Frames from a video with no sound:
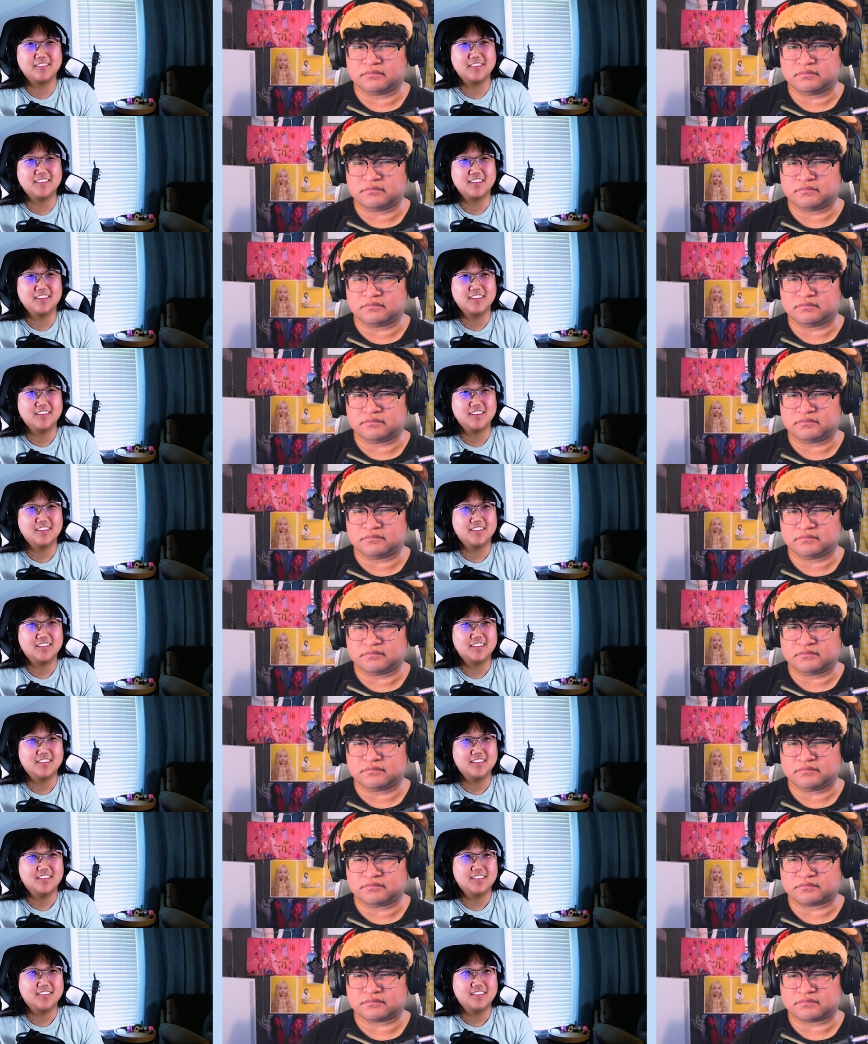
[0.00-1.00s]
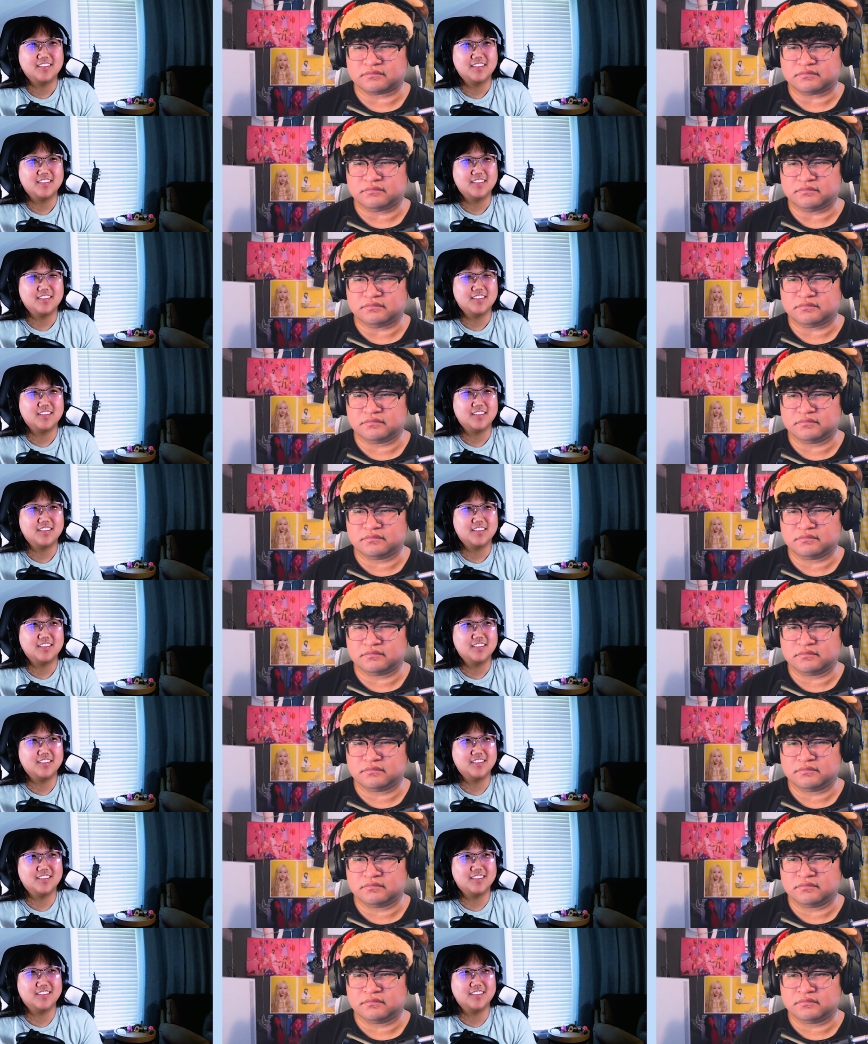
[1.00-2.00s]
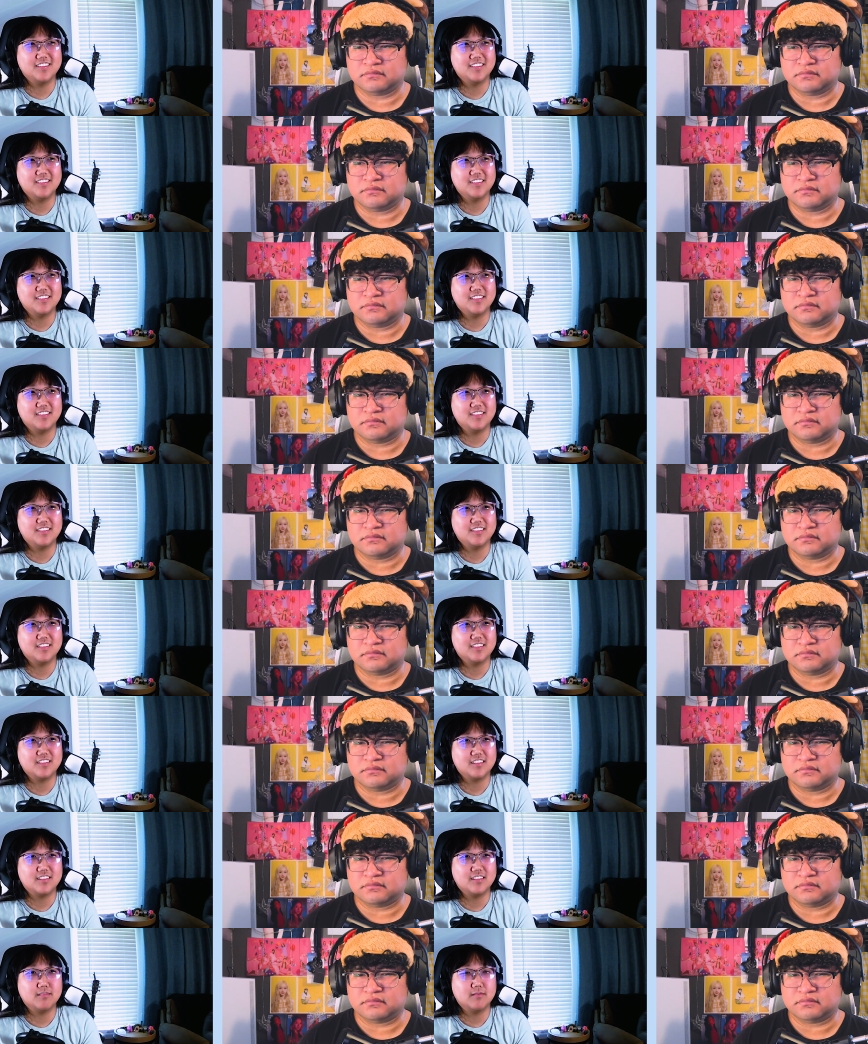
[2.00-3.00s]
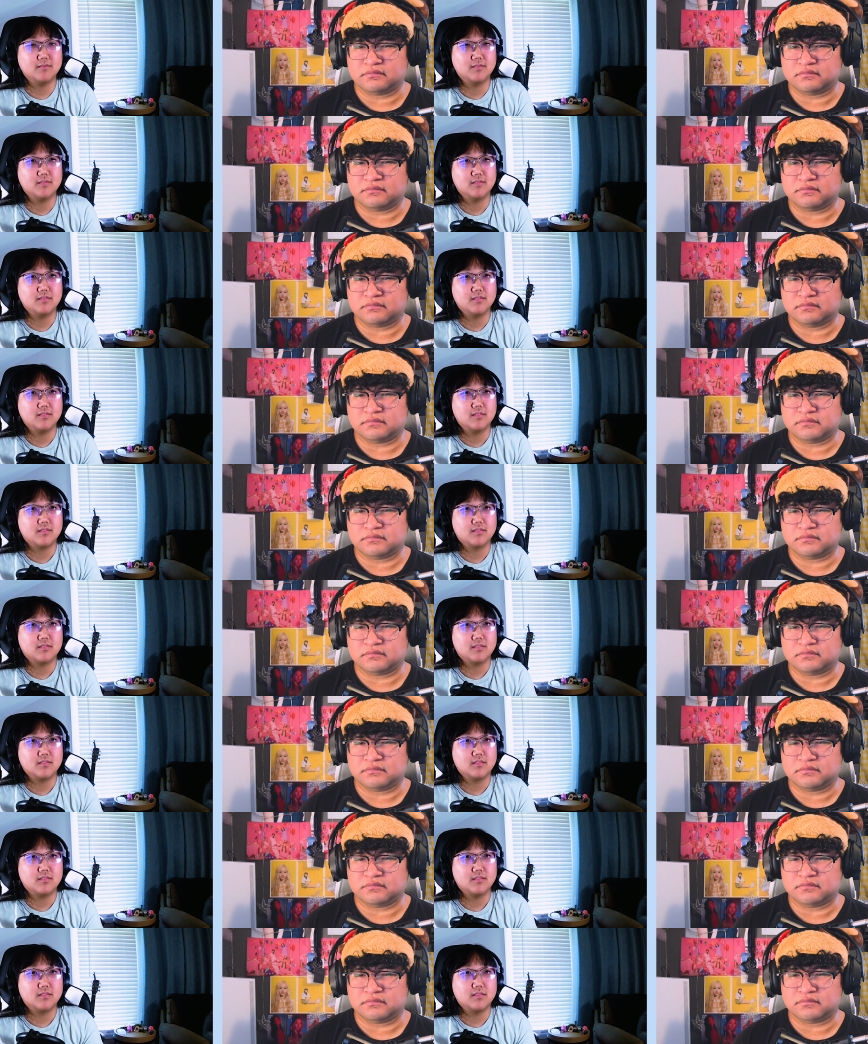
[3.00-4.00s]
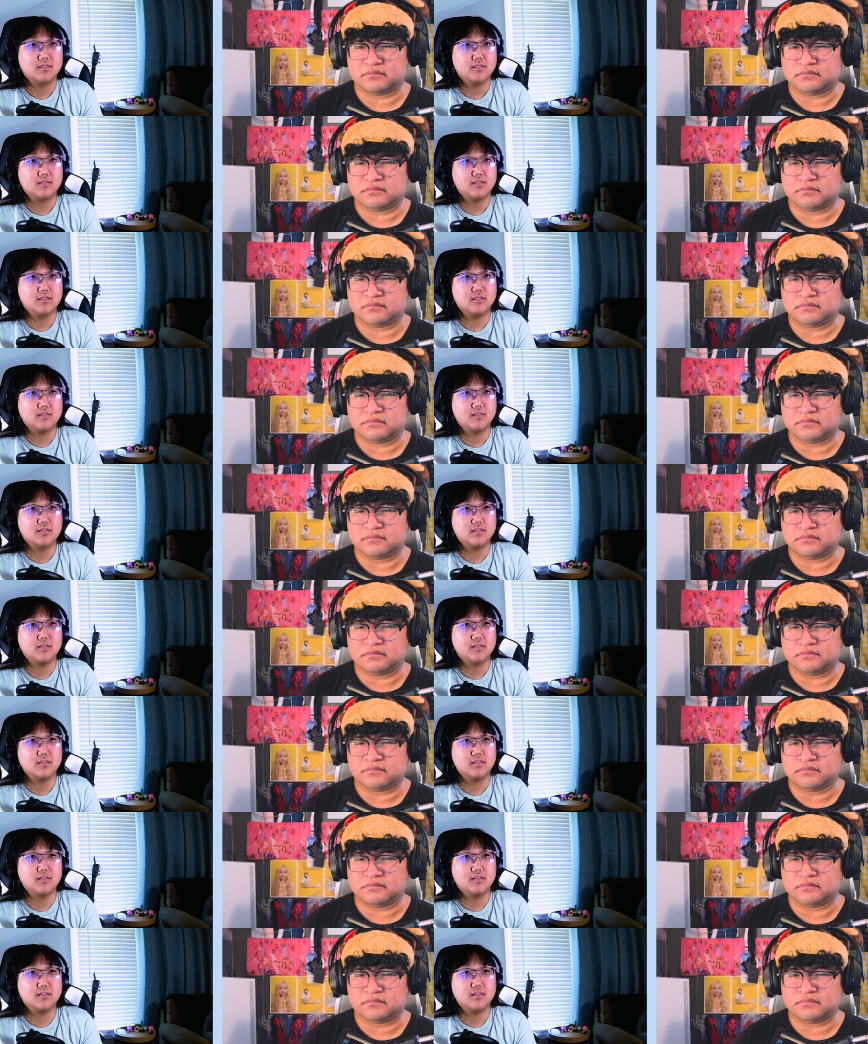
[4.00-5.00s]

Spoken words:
(no one is talking)